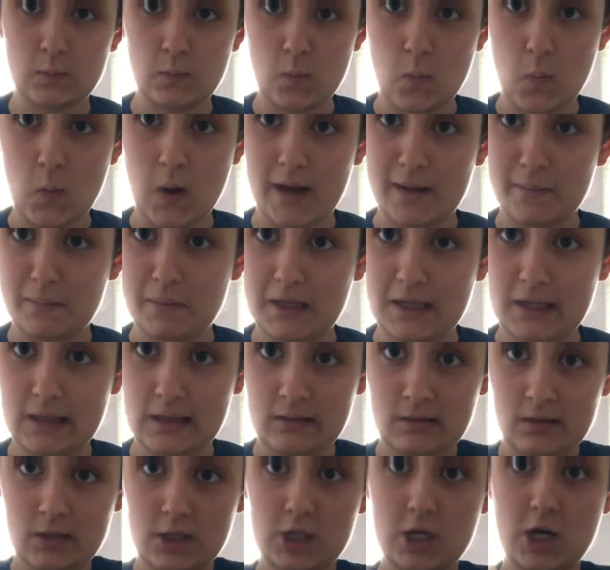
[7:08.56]
wiping
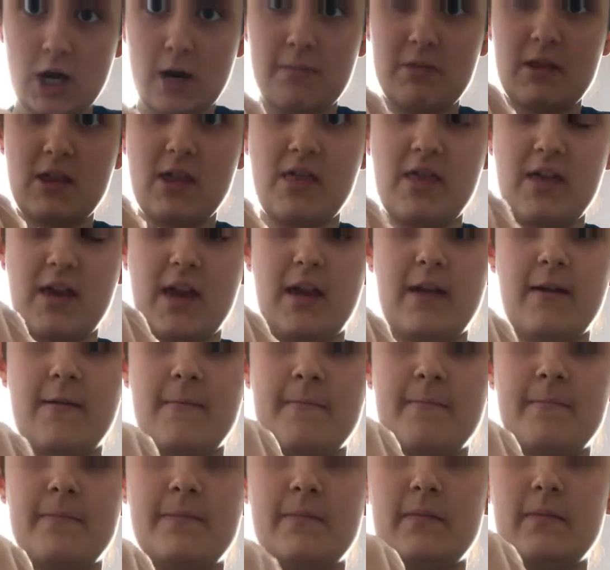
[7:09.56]
the top of the thing
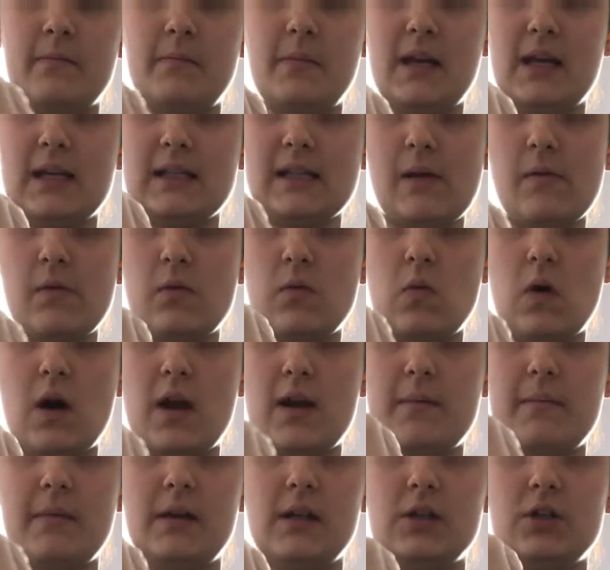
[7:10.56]
because I would
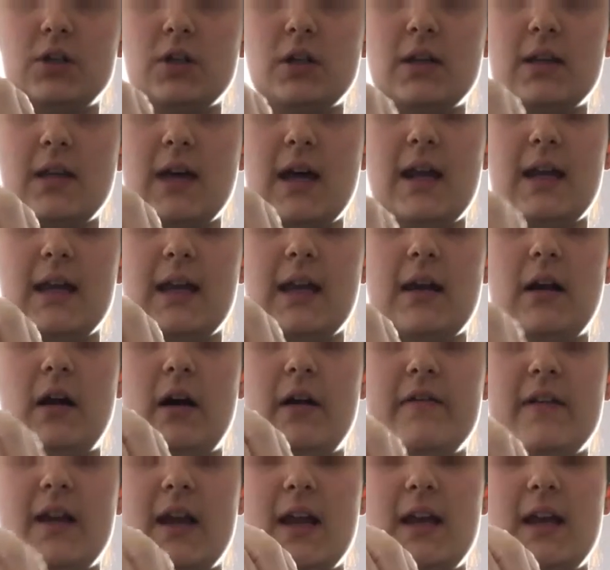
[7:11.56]
want to make sure that I get off